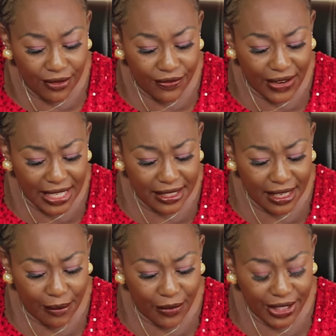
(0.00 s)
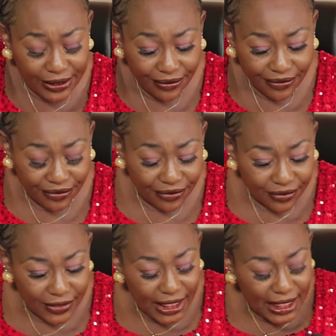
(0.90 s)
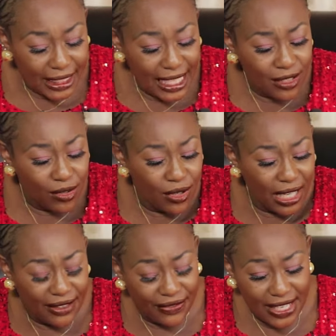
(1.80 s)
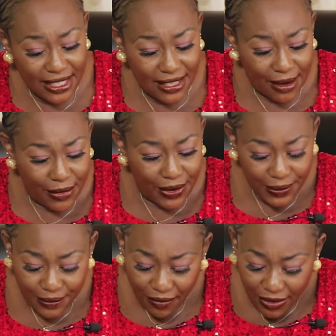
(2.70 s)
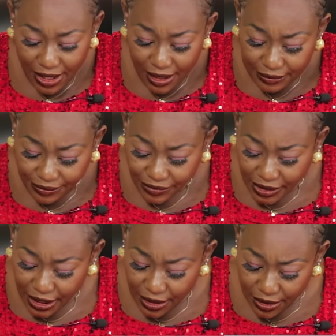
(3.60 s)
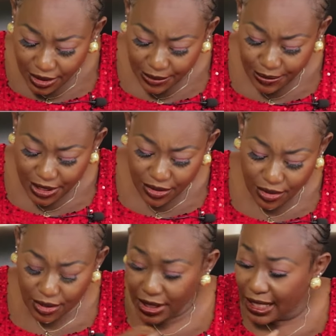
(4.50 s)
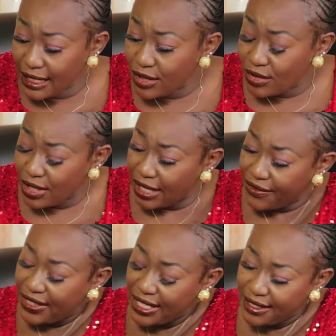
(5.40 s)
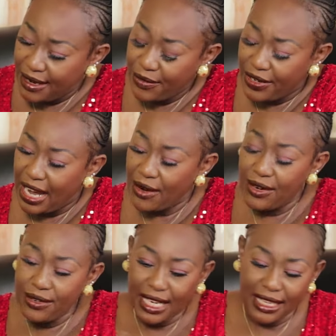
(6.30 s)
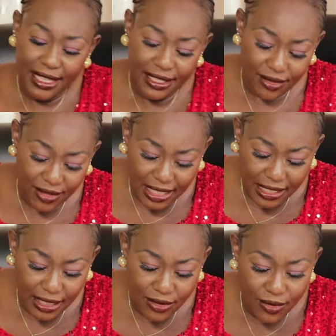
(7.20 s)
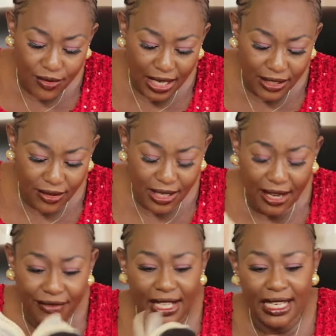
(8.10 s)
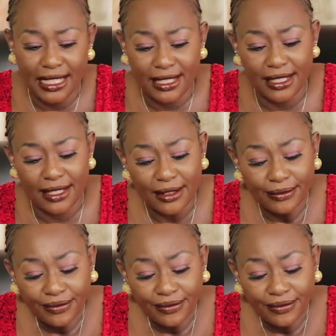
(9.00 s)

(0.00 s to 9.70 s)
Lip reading: First Samuel. Let's look at First Samuel. Glory be to God. Let's look at First Samuel. I'll look at this so that I don't have glasses.